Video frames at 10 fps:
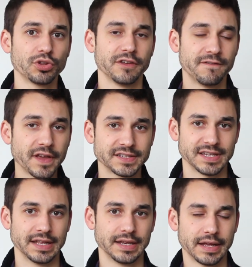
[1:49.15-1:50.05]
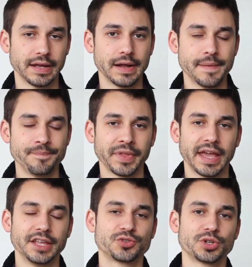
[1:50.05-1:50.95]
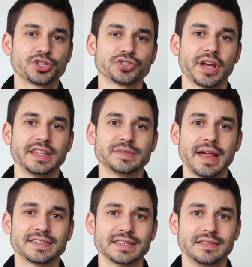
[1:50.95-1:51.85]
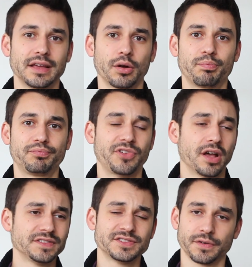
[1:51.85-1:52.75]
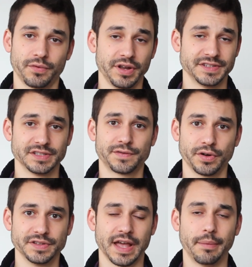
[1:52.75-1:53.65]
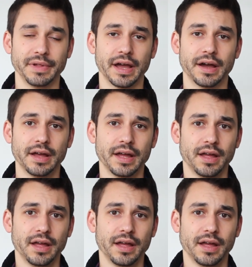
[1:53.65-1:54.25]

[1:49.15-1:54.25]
really fix it? In traditional Chinese medicine, there are dozens of reasons for insomnia.